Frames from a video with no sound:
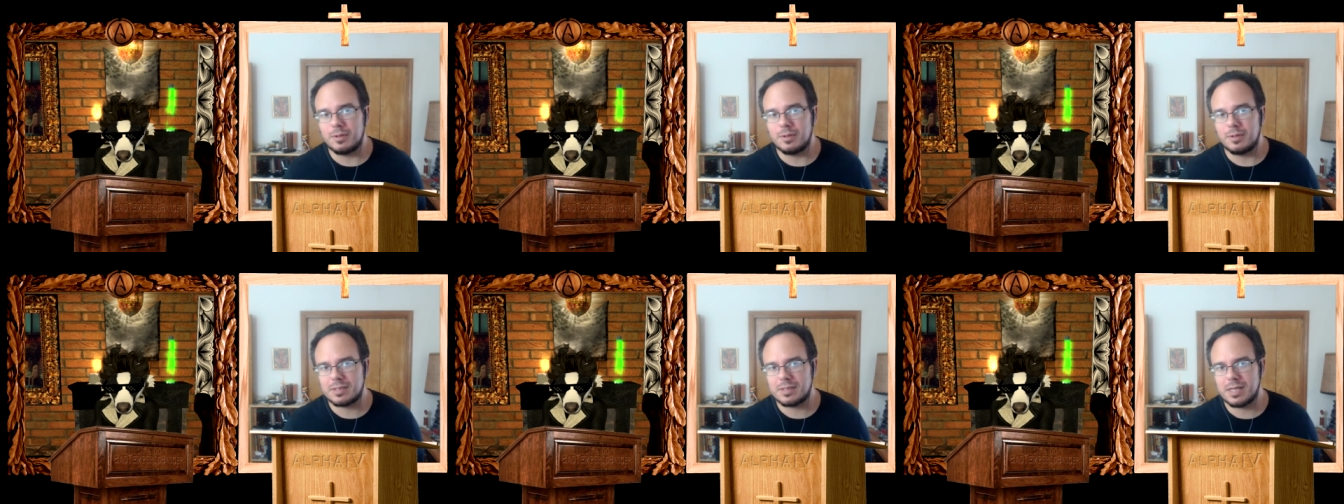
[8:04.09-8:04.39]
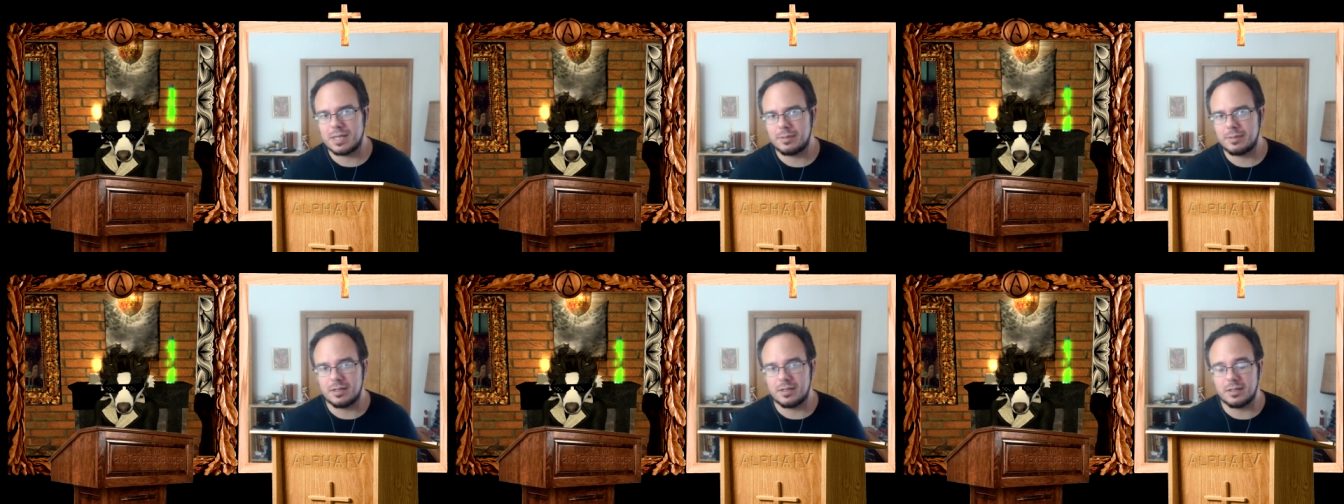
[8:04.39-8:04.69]
what's
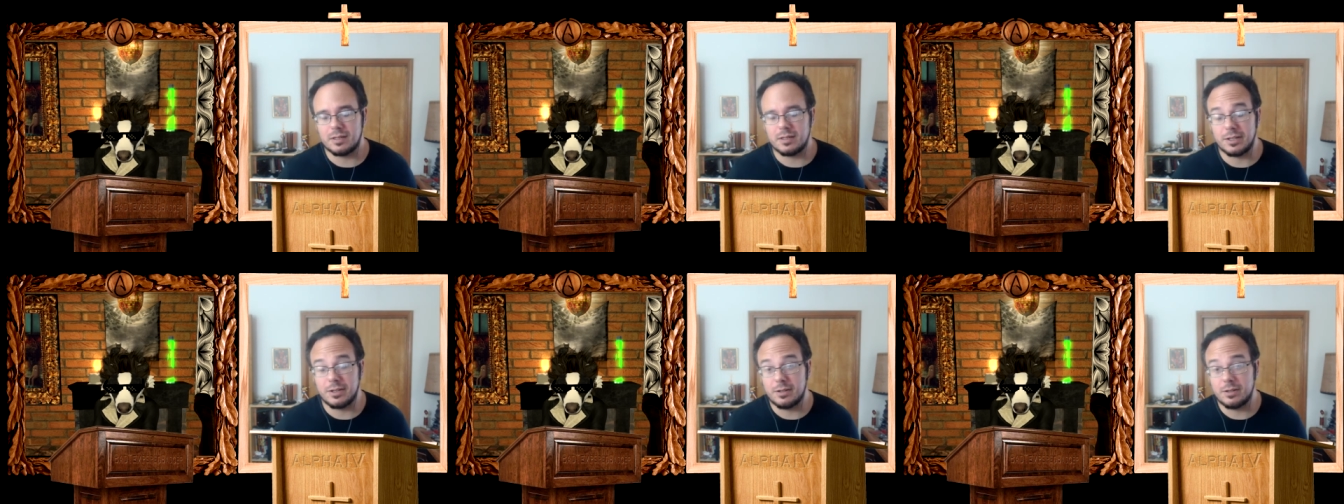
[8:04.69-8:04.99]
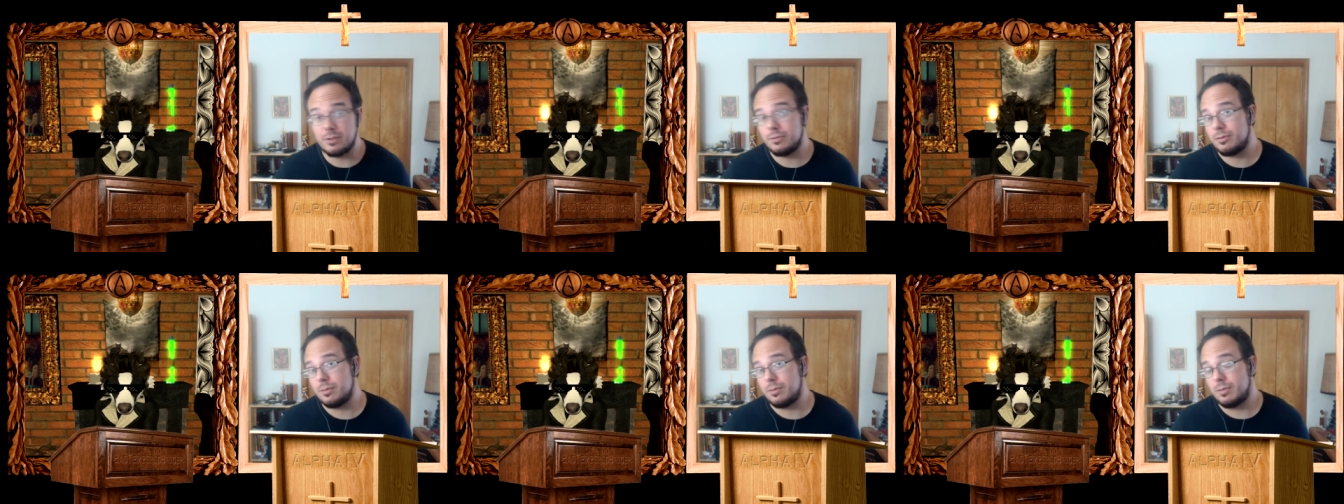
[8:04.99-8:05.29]
happening in the
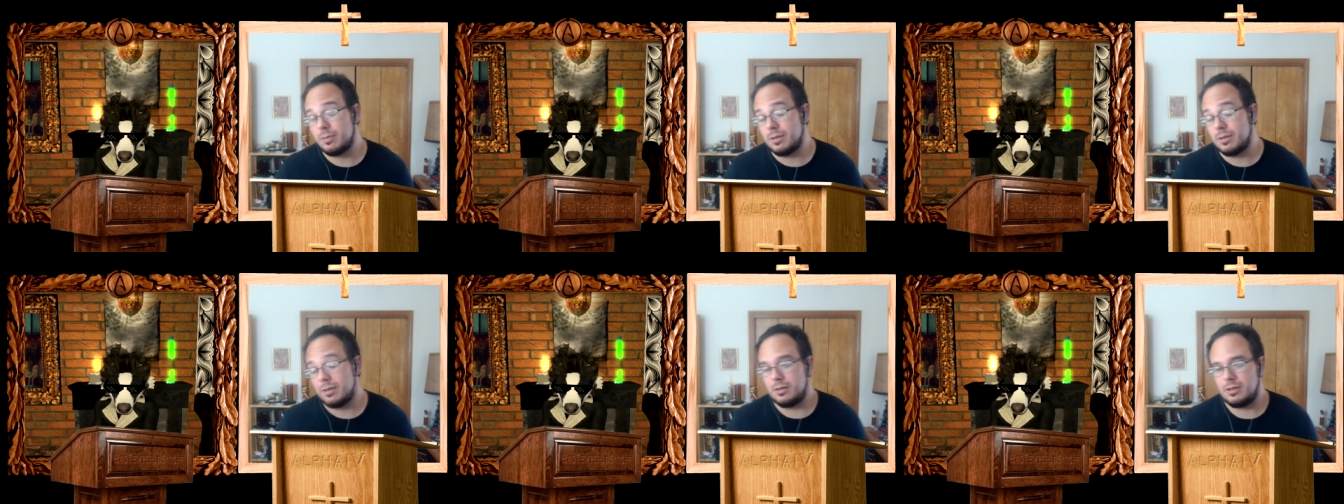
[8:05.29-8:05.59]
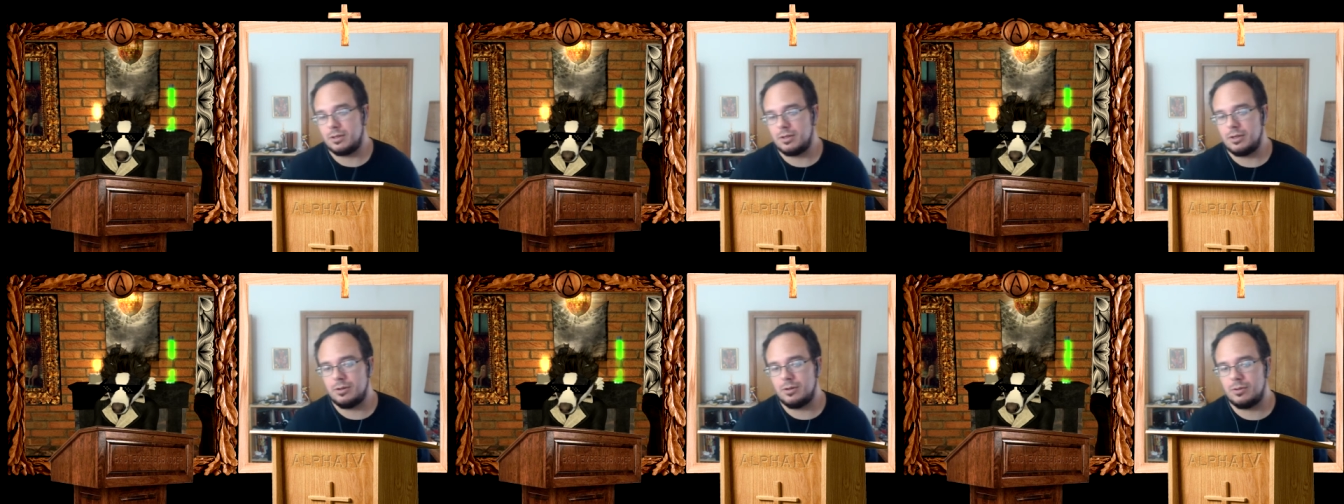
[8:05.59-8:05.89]
EU from a
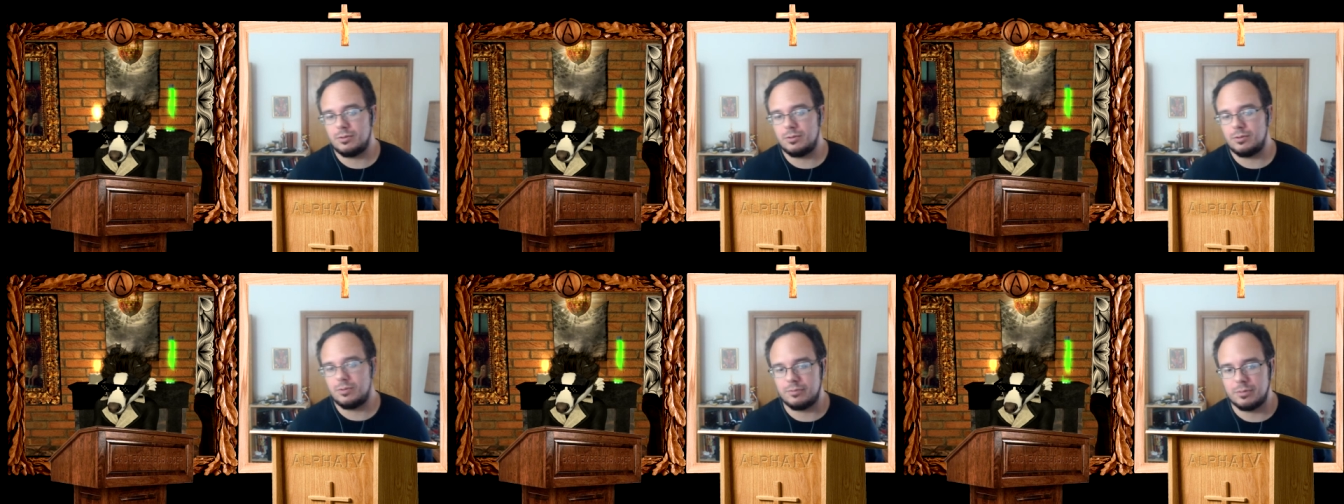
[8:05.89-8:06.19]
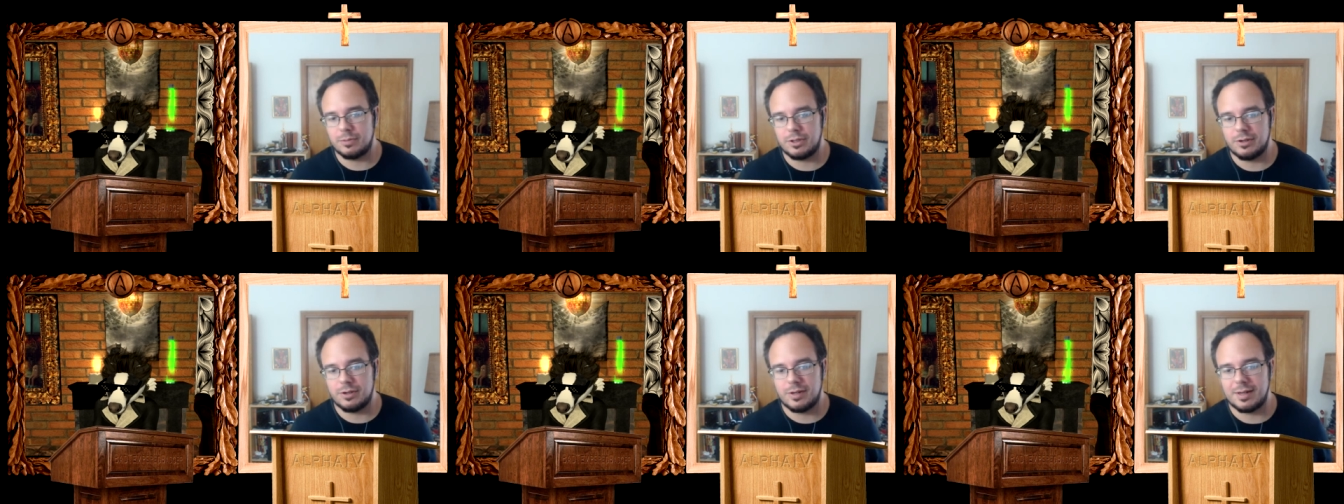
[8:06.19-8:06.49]

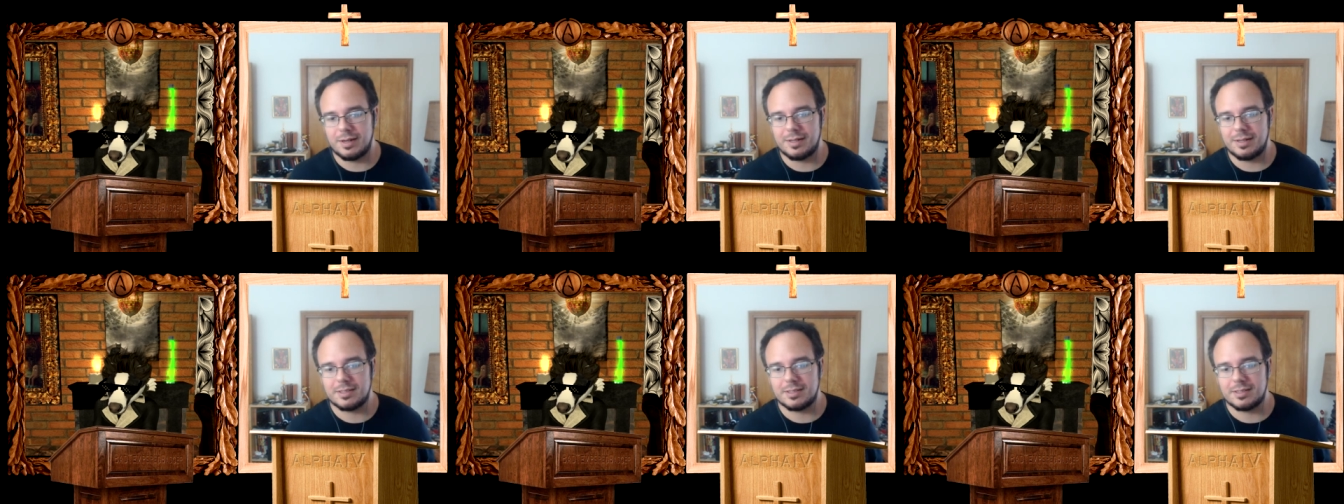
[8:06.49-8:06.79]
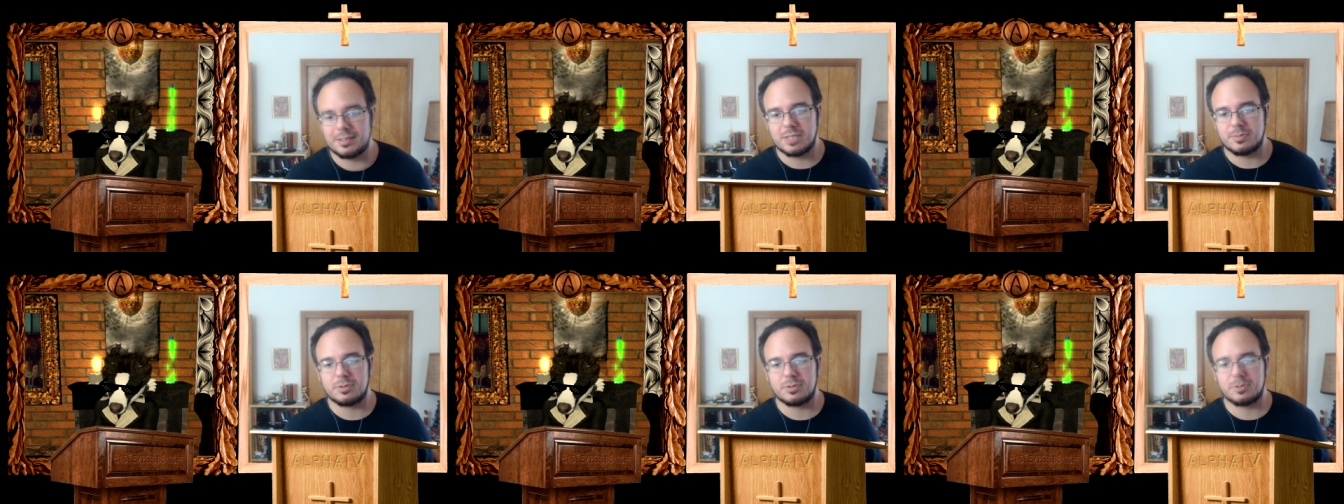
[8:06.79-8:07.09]
United
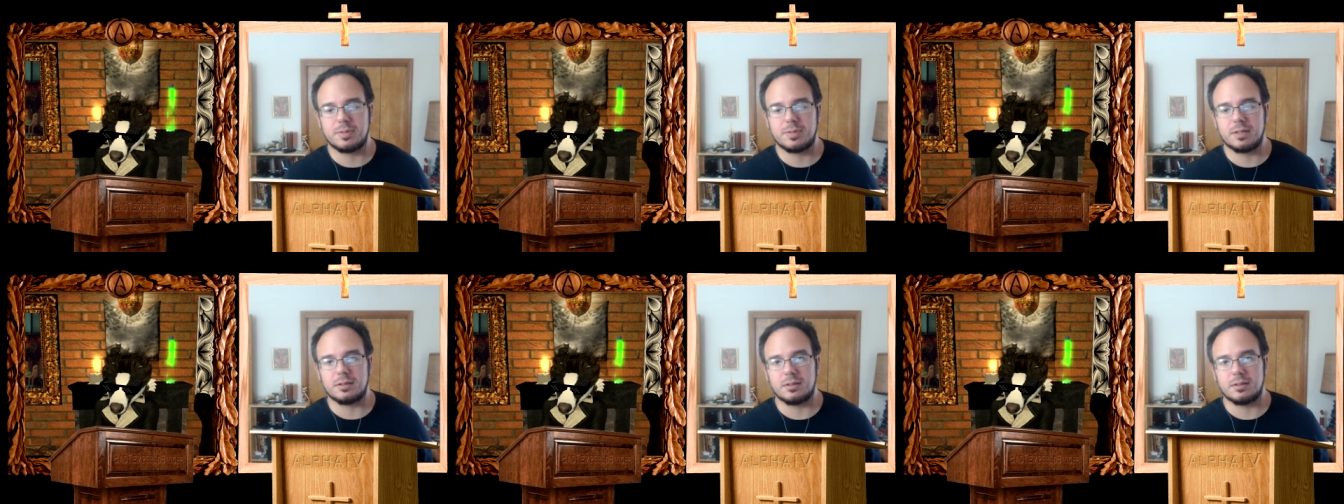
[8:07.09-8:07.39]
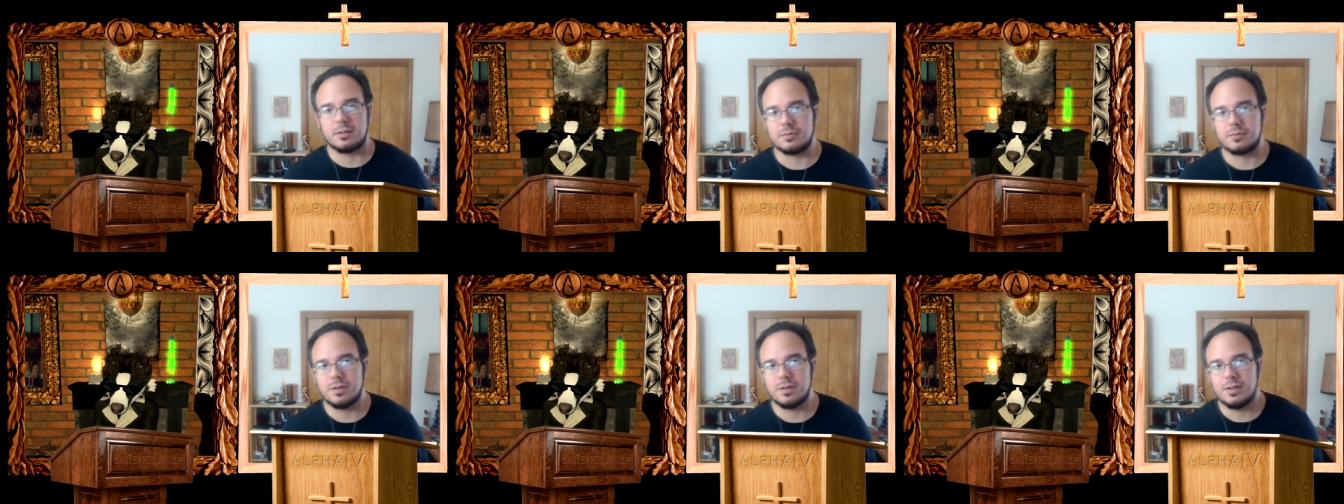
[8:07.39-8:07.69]
States perspective,